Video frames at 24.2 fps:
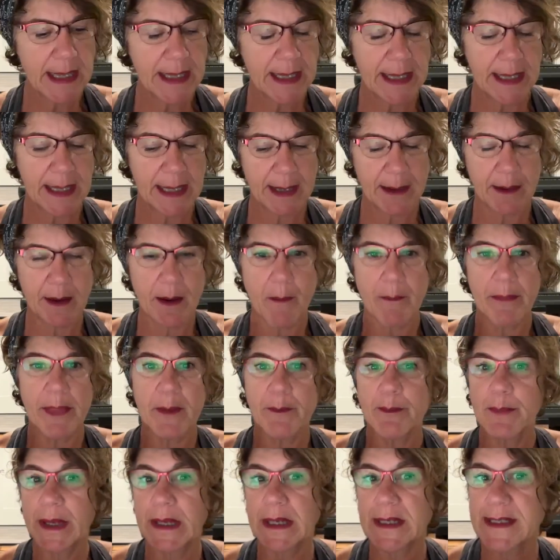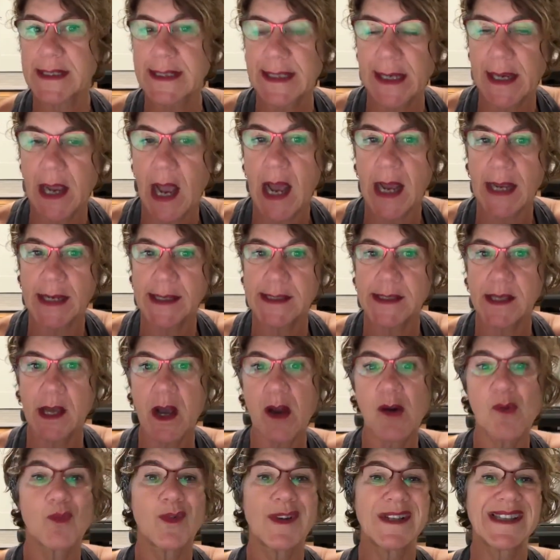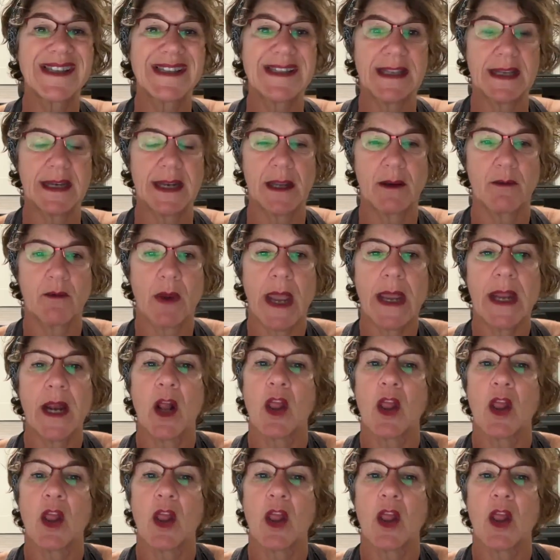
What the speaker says: And the biggest thing I saw was sitting, right?